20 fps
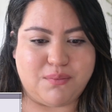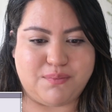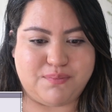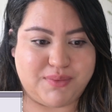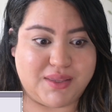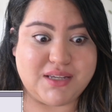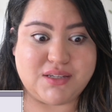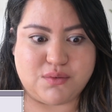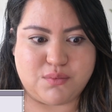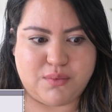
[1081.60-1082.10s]

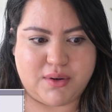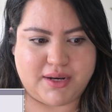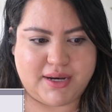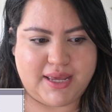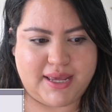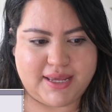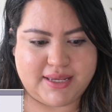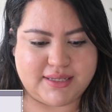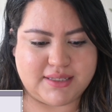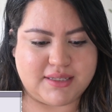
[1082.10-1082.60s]
this one
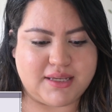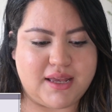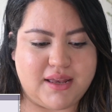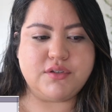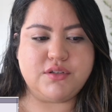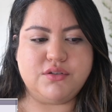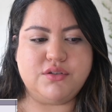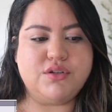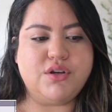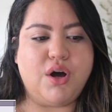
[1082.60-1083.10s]
is.
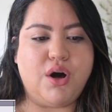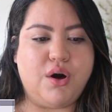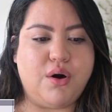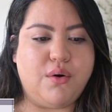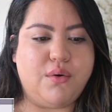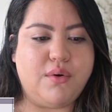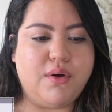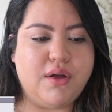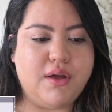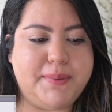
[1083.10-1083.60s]

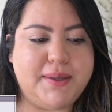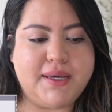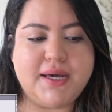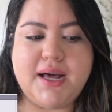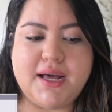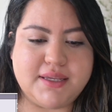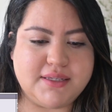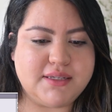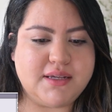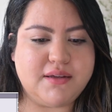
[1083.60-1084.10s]
So
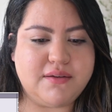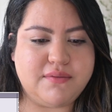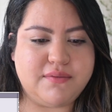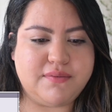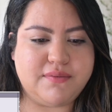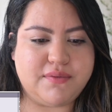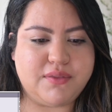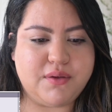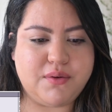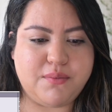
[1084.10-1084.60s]
because
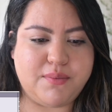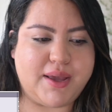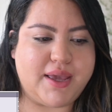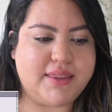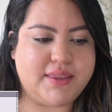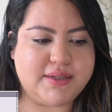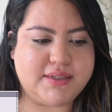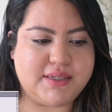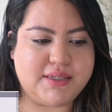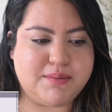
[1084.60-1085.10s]
of the way
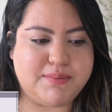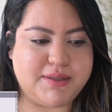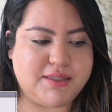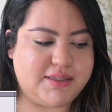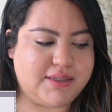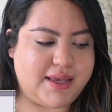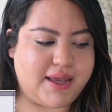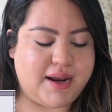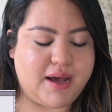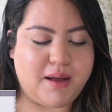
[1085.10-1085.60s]
this has been
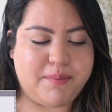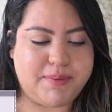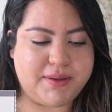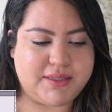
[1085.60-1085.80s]
set up,